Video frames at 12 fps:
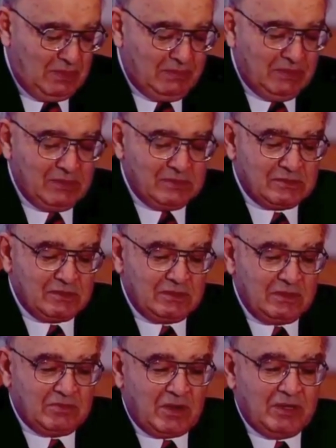because
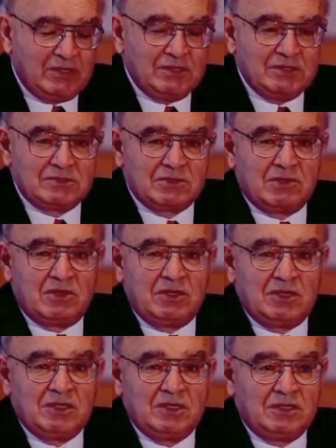the body is
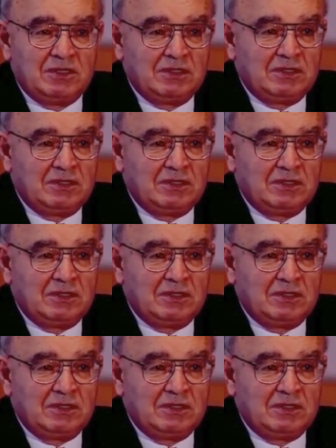only